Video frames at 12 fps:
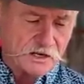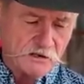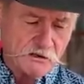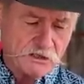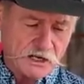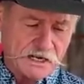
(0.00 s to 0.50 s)
It
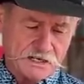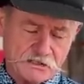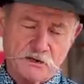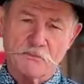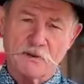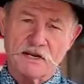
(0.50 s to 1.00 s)
looks like it's
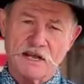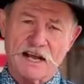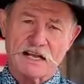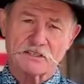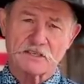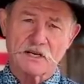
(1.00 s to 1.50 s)
gonna be
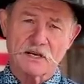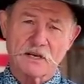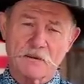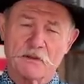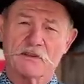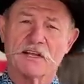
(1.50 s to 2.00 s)
nice.
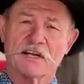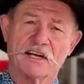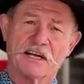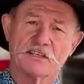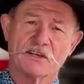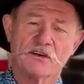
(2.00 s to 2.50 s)
But then I
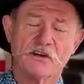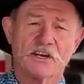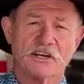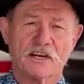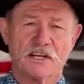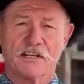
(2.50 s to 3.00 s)
got to
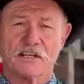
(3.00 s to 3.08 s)
cooking in it.